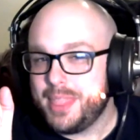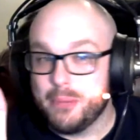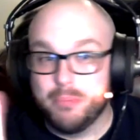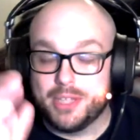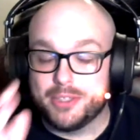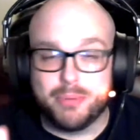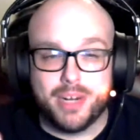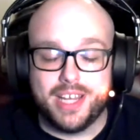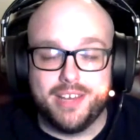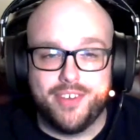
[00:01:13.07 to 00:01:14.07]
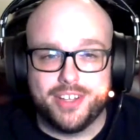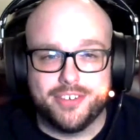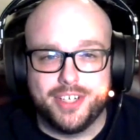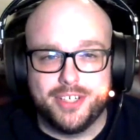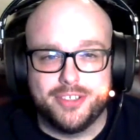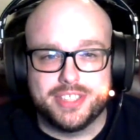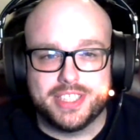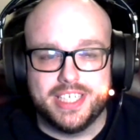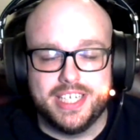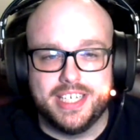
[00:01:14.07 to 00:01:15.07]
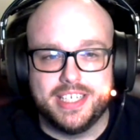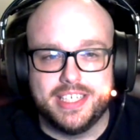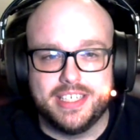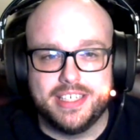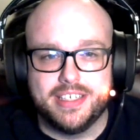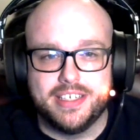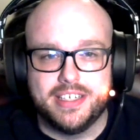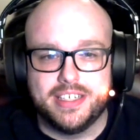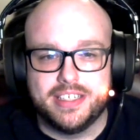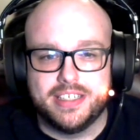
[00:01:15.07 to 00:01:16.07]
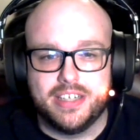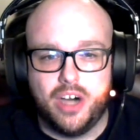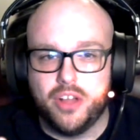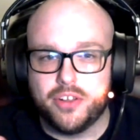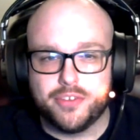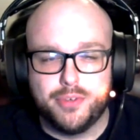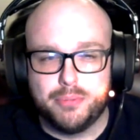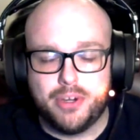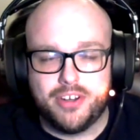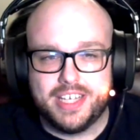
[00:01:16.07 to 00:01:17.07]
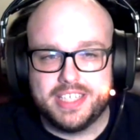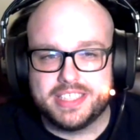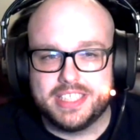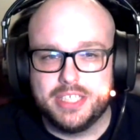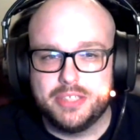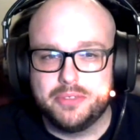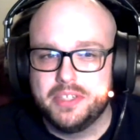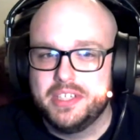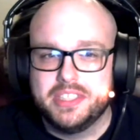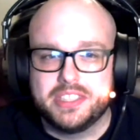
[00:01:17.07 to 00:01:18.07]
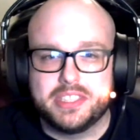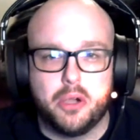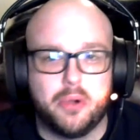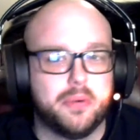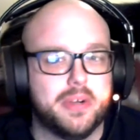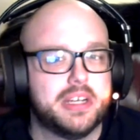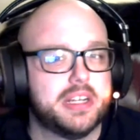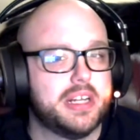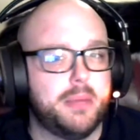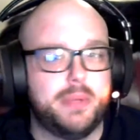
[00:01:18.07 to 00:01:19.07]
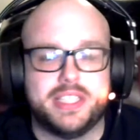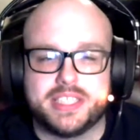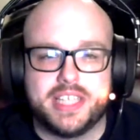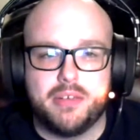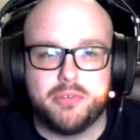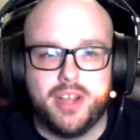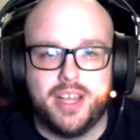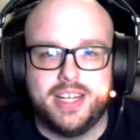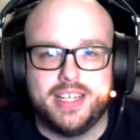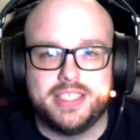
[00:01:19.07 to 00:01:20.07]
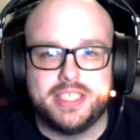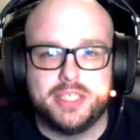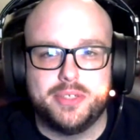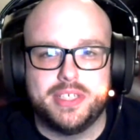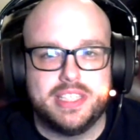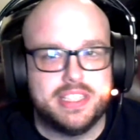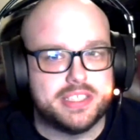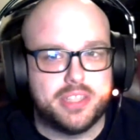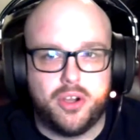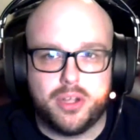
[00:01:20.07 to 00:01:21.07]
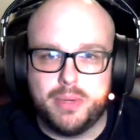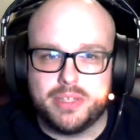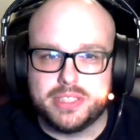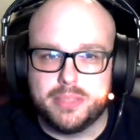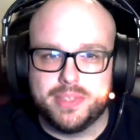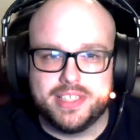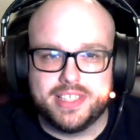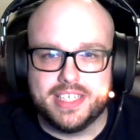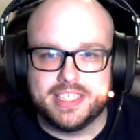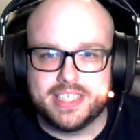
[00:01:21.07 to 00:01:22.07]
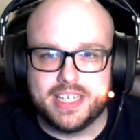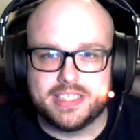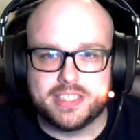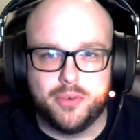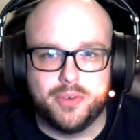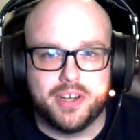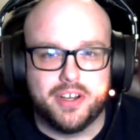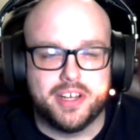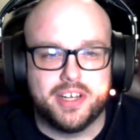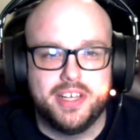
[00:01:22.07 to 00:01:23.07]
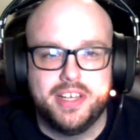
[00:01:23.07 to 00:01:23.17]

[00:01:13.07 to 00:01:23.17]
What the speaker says: but there's plenty of other news in other football leagues too. So let me just get right into it and talk about some of the things that's going on.